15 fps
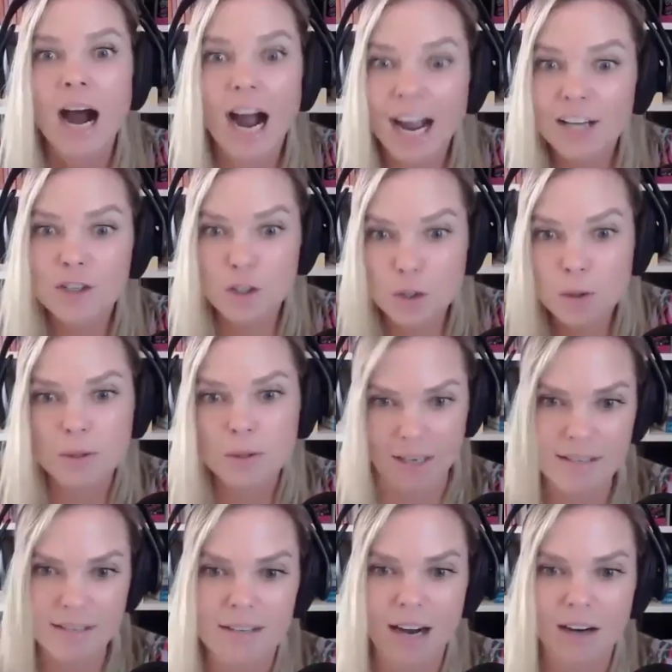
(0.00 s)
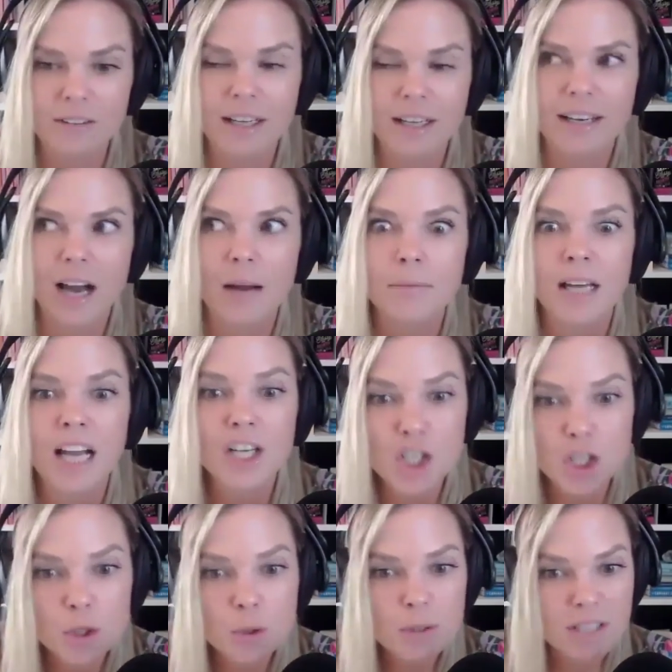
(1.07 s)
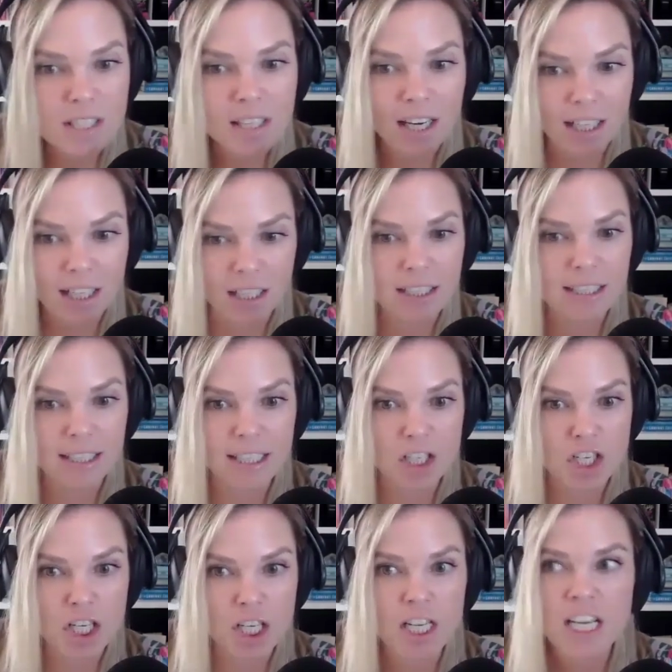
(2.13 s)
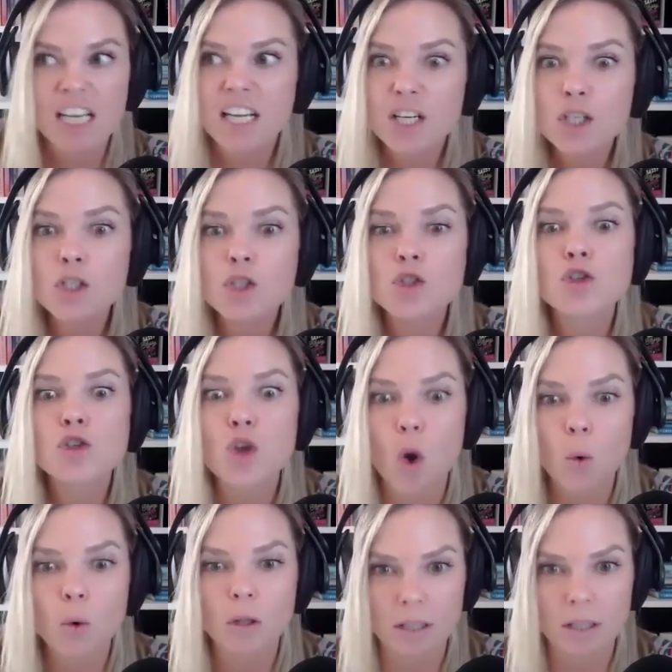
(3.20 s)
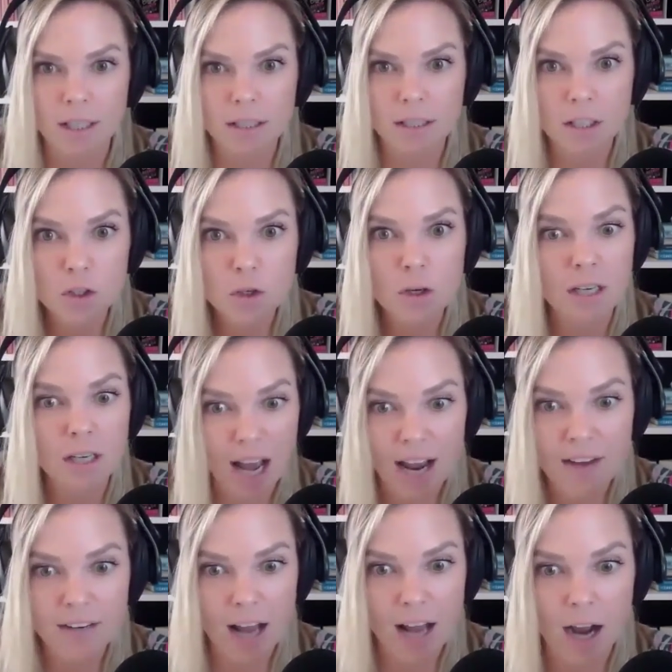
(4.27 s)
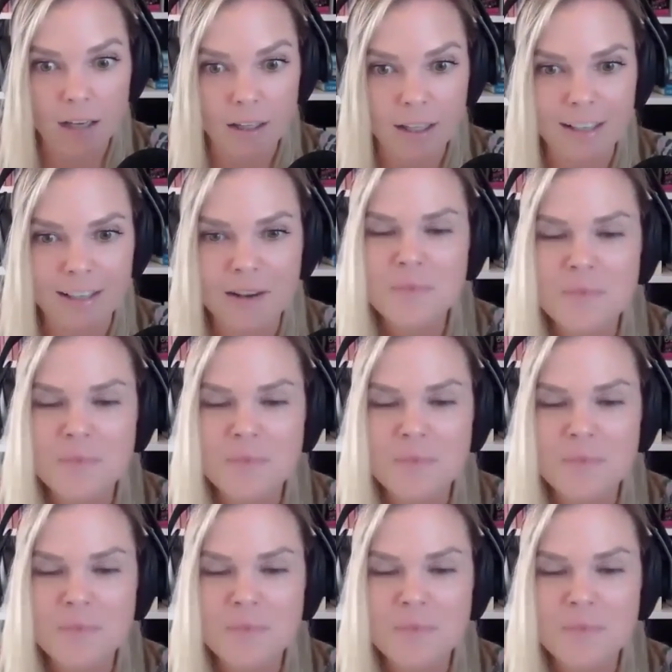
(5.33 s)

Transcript: I do this now. Like I'm like, did you see that I clean the kitchen? It is so clean. Can you can I have an accolade?